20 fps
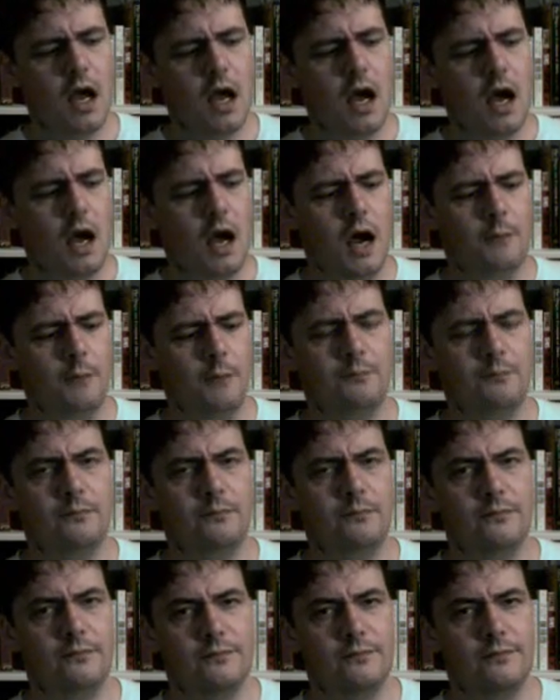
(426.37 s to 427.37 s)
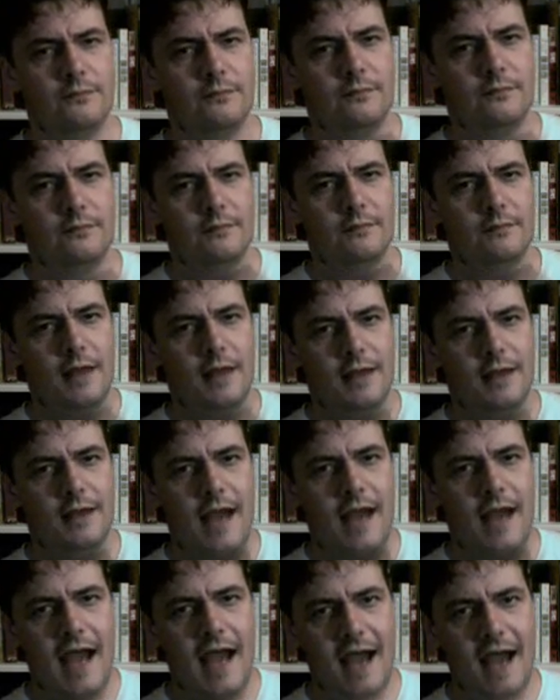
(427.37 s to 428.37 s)
Um,
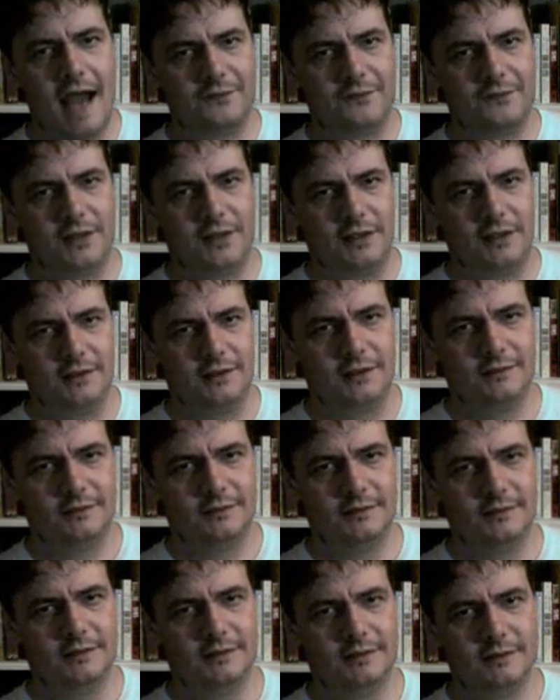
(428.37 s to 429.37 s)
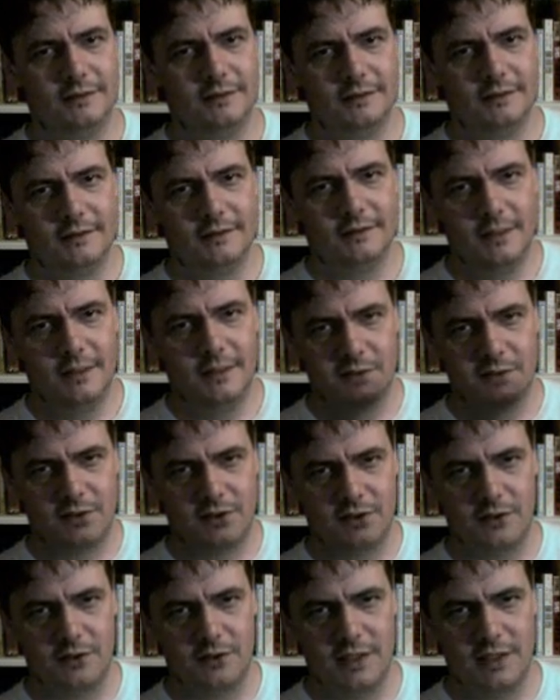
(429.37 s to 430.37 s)
after he was
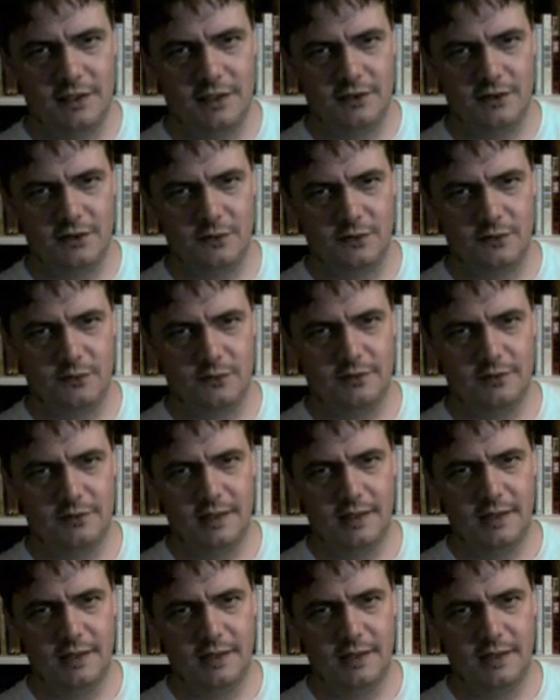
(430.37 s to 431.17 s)
13 years old,